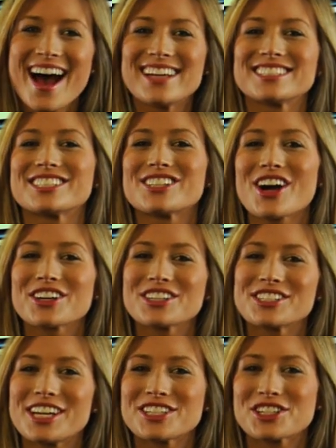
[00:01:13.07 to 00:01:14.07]
as the soccer
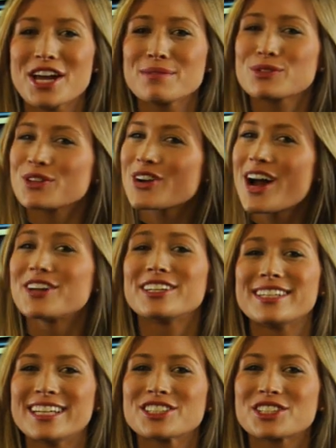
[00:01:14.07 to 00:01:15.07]
state champs were crowned in
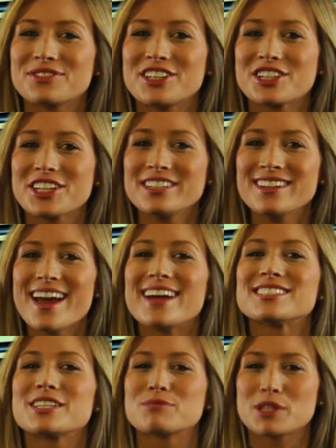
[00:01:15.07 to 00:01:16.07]
each division and
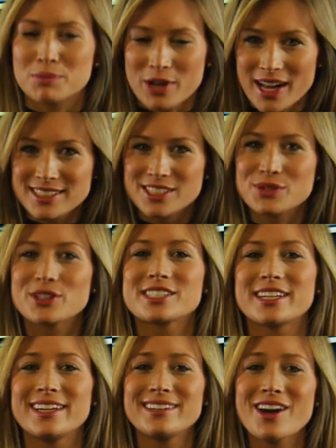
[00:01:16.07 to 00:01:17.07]
some surprises were
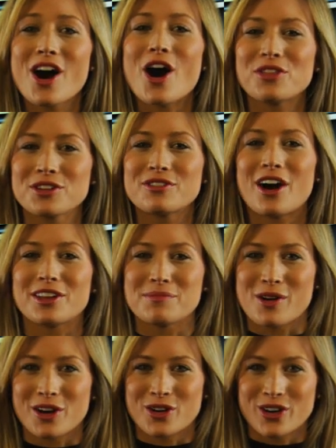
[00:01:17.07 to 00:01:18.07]
seen on the
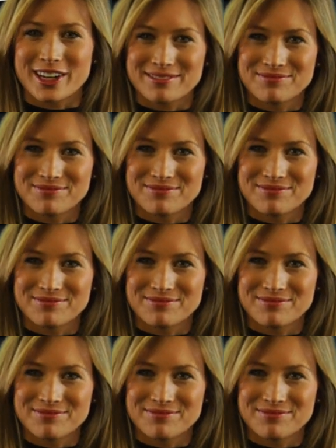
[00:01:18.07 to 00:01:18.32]
volleyball court.